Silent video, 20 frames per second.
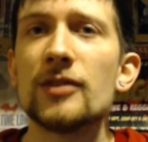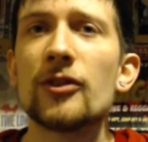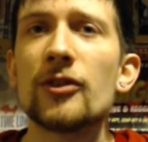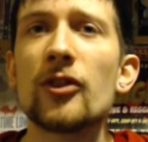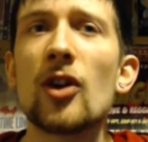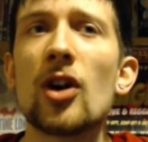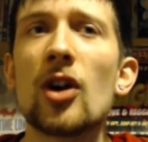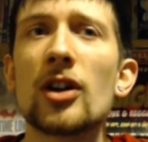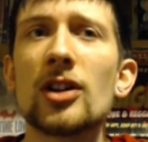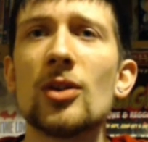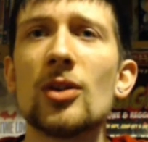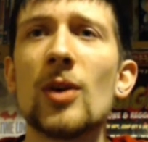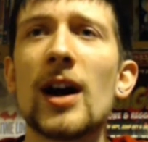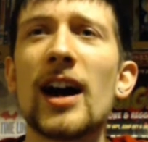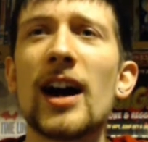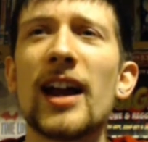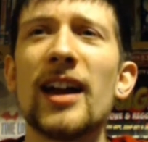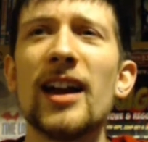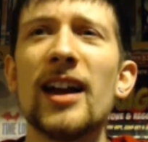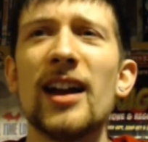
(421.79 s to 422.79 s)
4
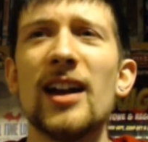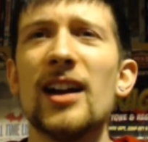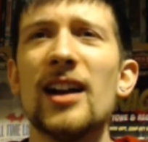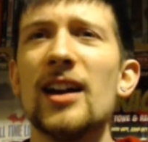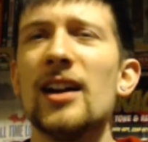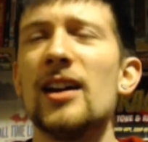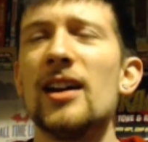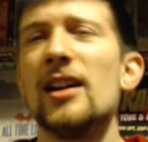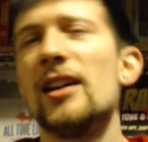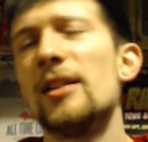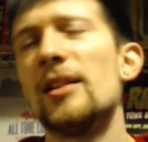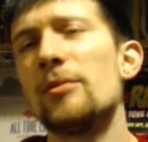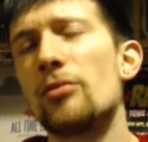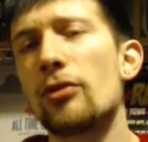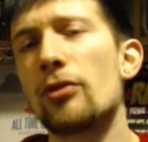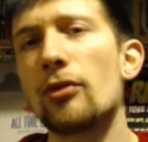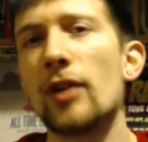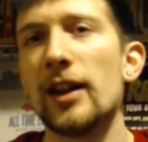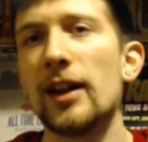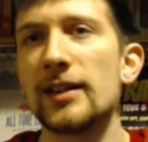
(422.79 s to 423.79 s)
UI,
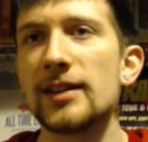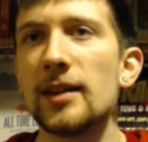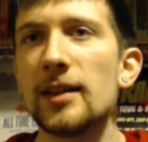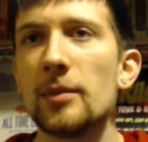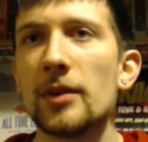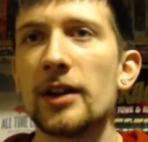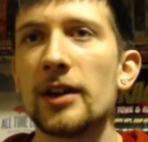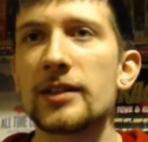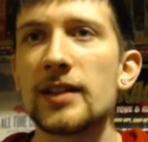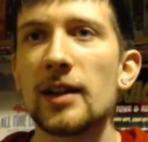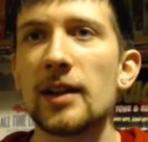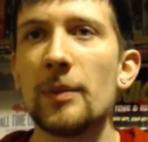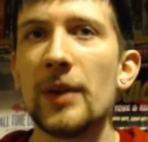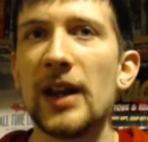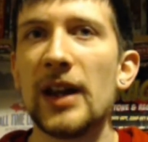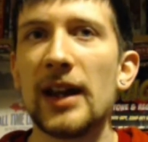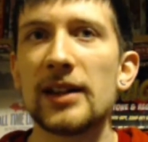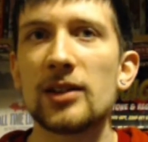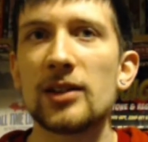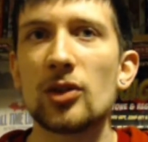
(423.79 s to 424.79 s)
pretty similar to the
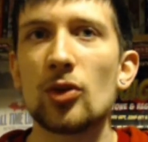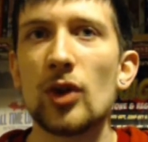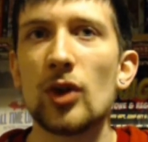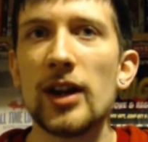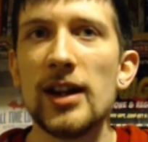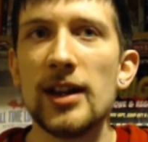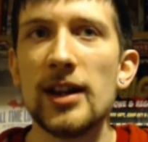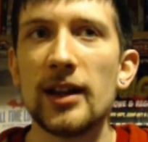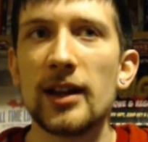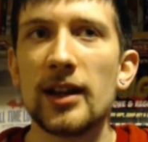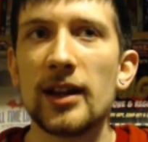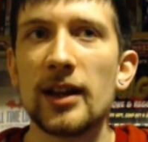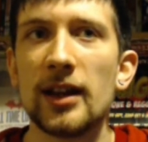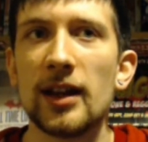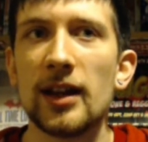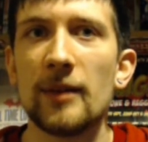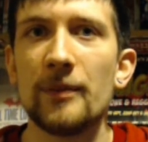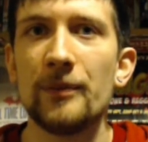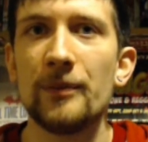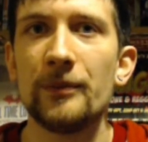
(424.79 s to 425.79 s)

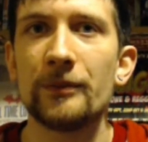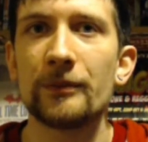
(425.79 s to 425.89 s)
PS3.